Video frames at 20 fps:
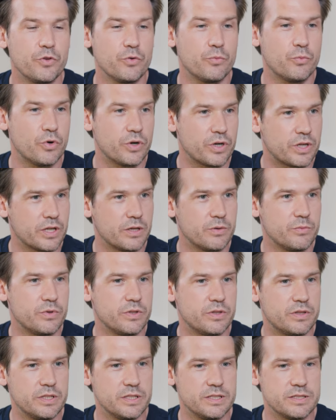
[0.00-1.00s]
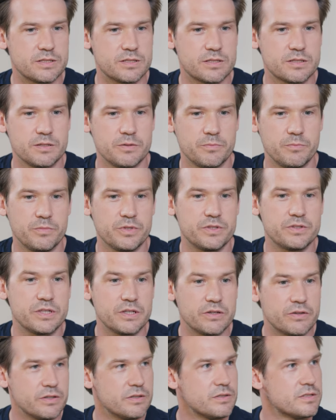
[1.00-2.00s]
working with these
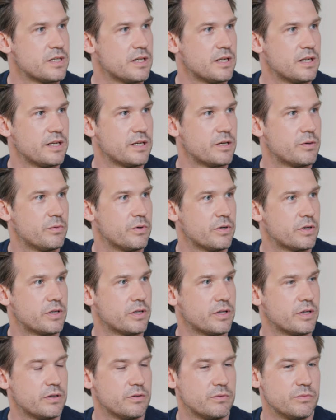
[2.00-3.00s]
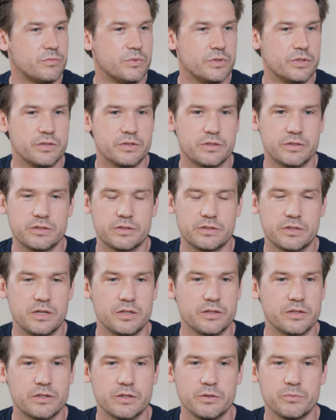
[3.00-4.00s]
materials, I like working with
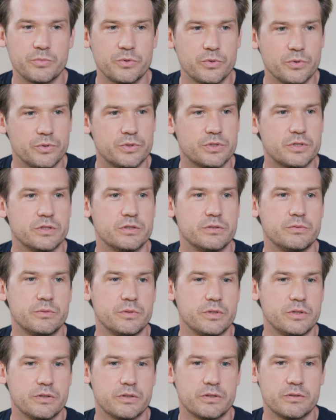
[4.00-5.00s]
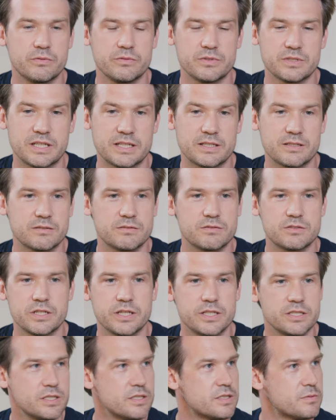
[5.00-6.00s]
on the computer with like
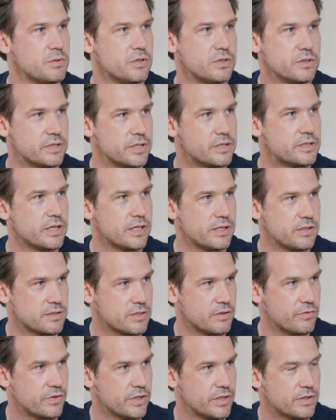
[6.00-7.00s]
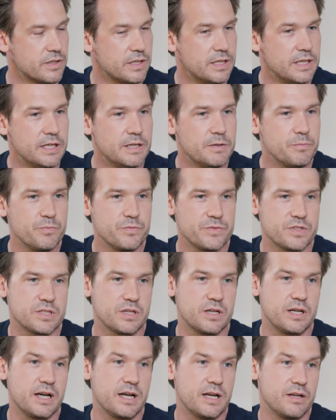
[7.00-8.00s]
changing small details of it.
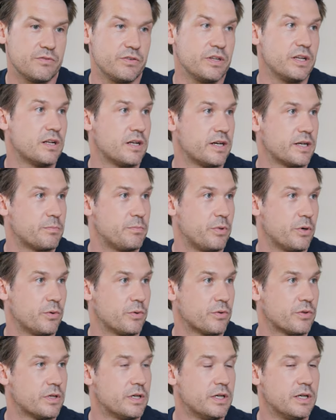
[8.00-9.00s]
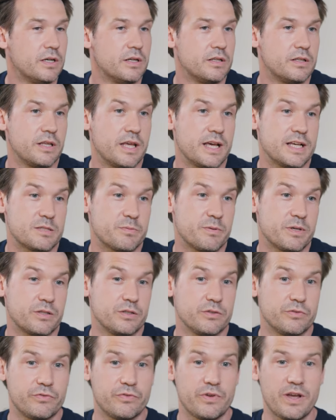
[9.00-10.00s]
So I really like both. The
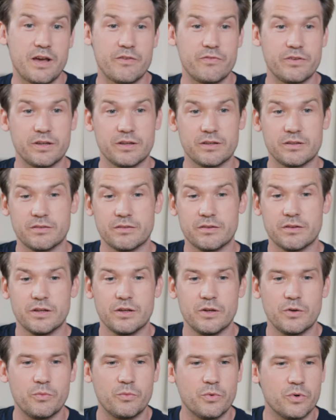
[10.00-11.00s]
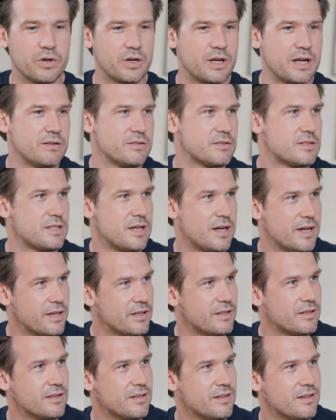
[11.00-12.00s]
aspect of having work
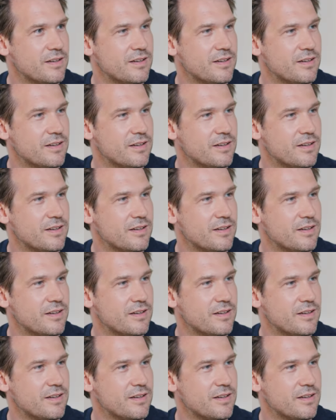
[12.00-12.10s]
outside,